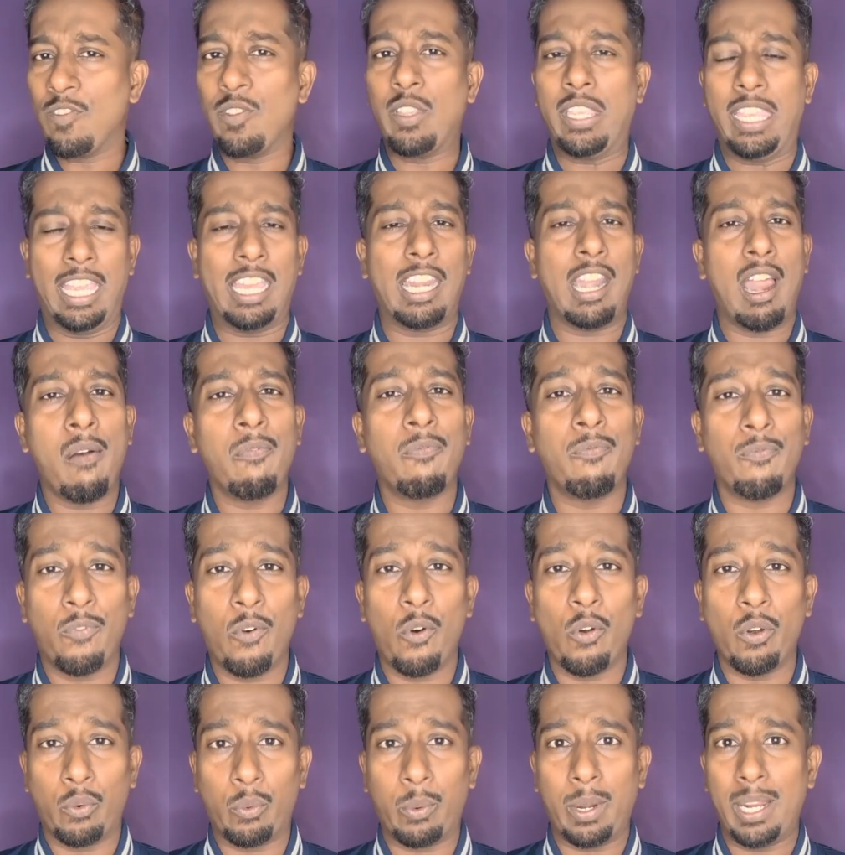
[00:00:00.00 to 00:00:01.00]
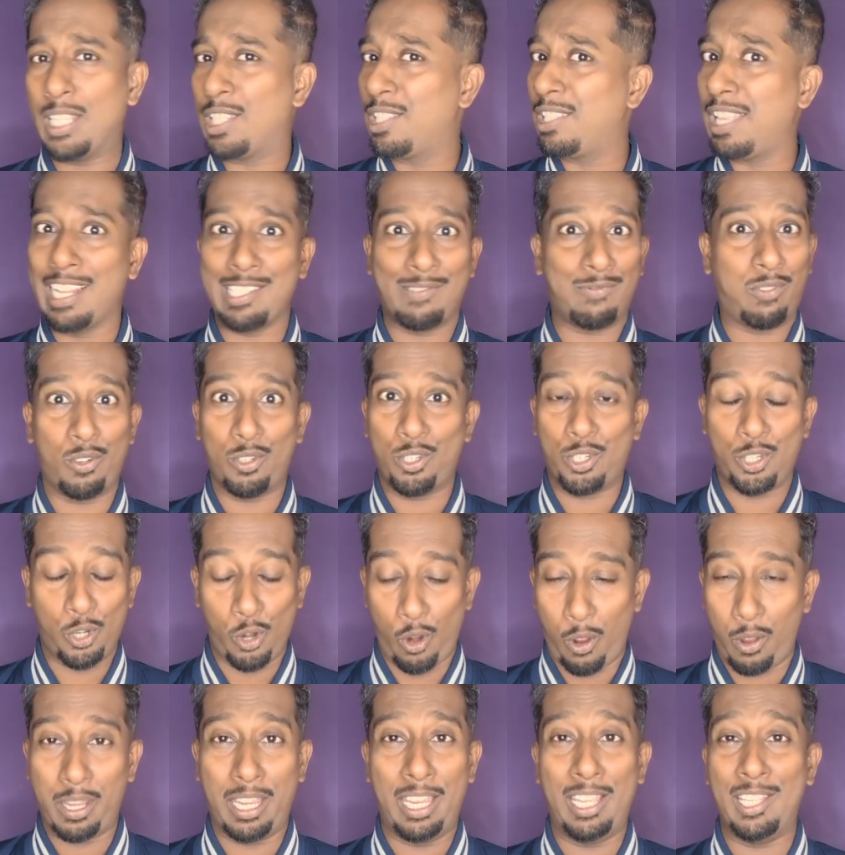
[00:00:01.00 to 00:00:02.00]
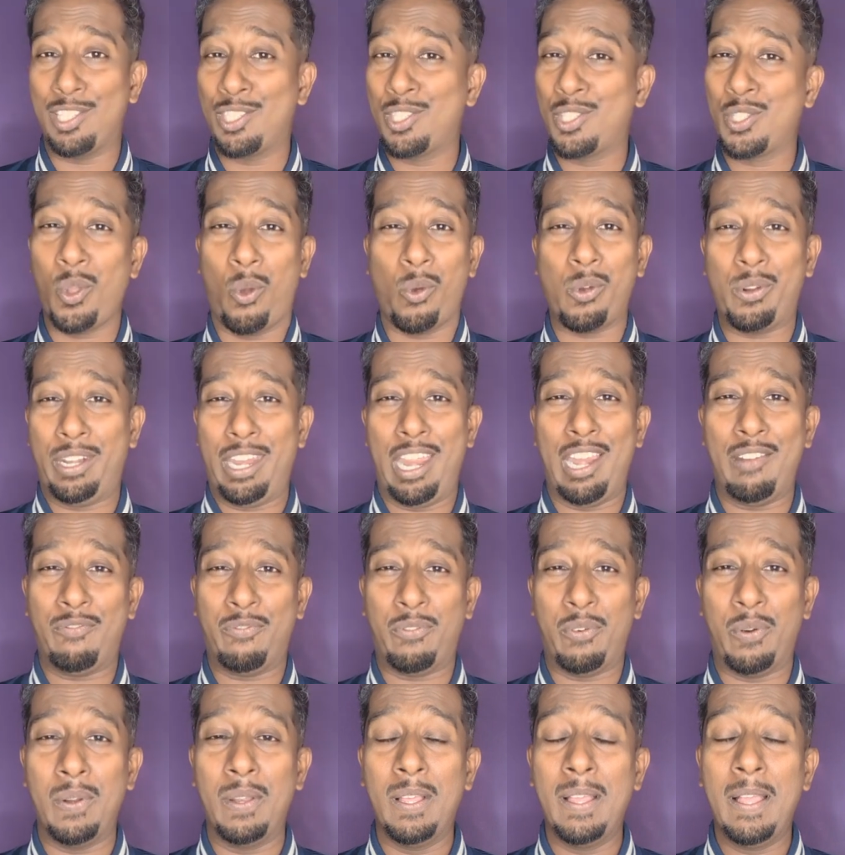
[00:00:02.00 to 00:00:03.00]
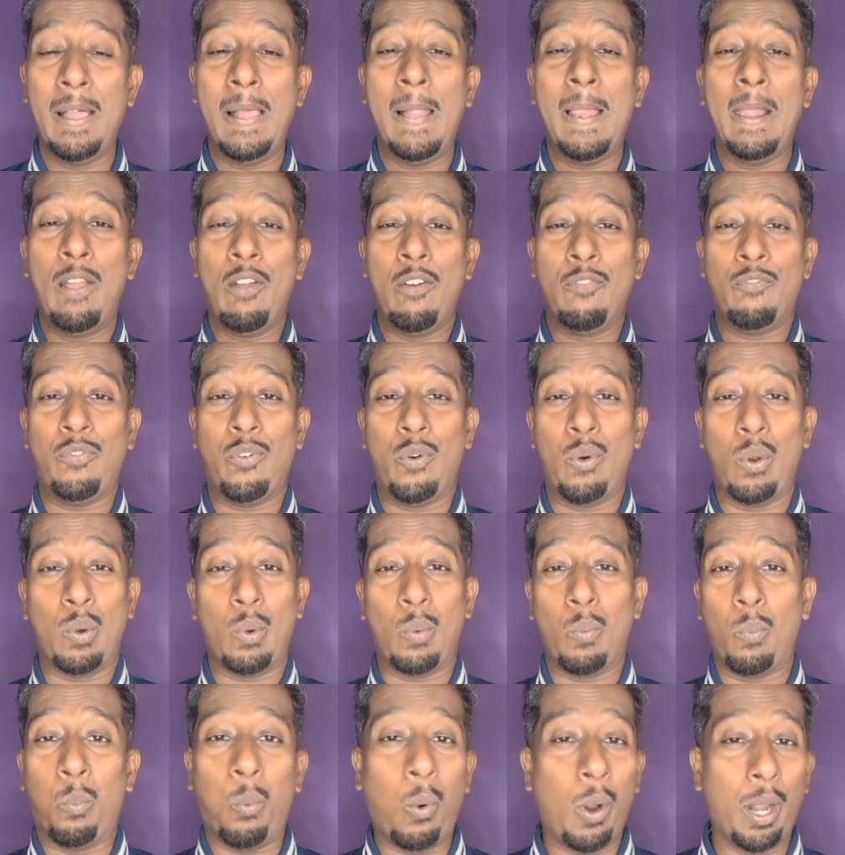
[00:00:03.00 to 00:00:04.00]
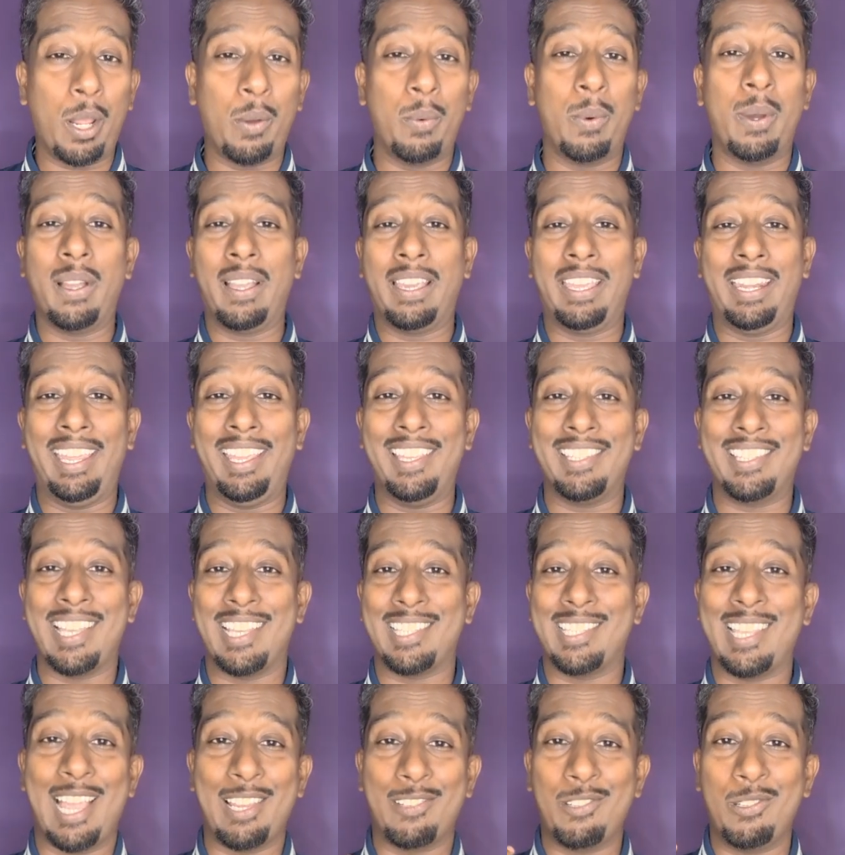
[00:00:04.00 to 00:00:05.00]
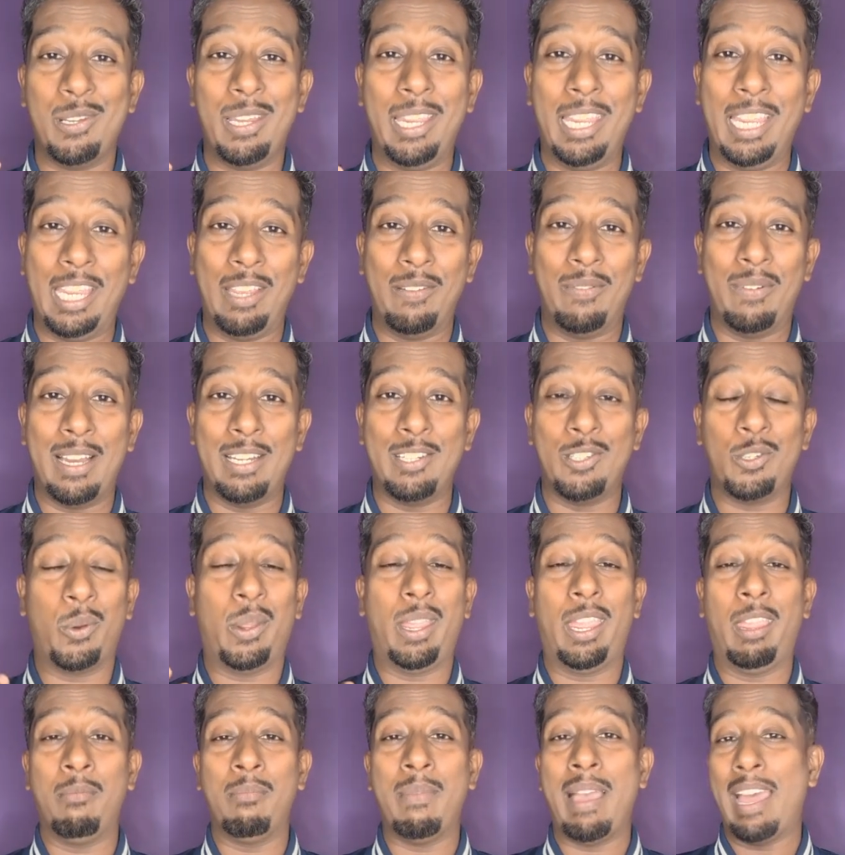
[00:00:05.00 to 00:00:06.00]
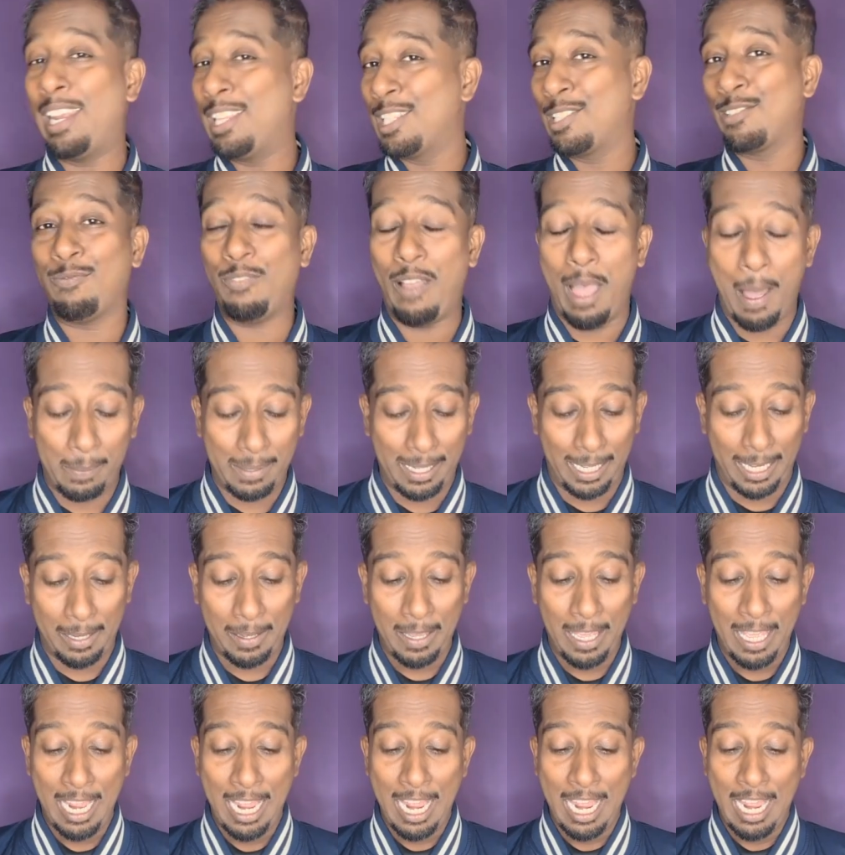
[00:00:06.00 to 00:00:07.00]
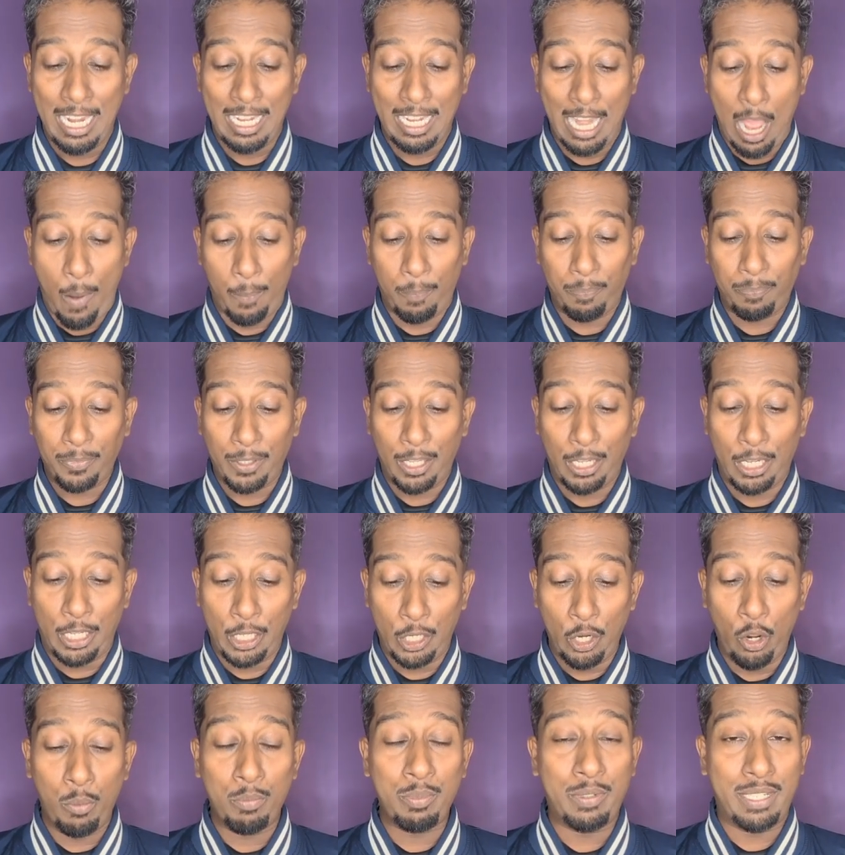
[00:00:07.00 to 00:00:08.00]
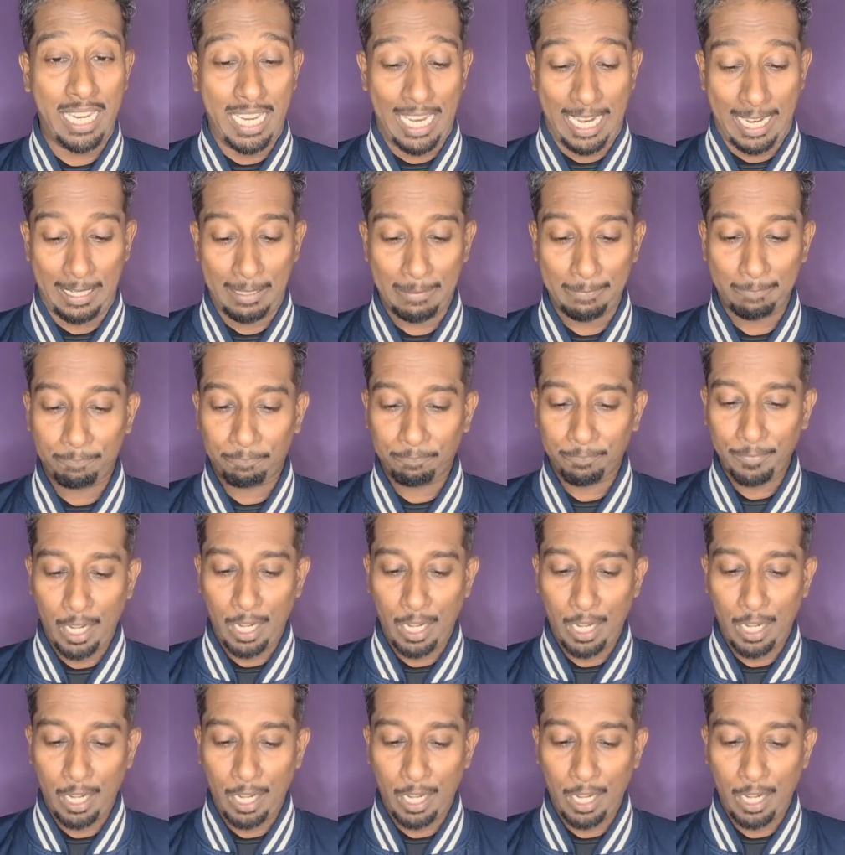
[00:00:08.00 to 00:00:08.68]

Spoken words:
gear up for Greece. That's for sure. He's so grateful for whatever Greece has actually given to him and his family. Now, Group D.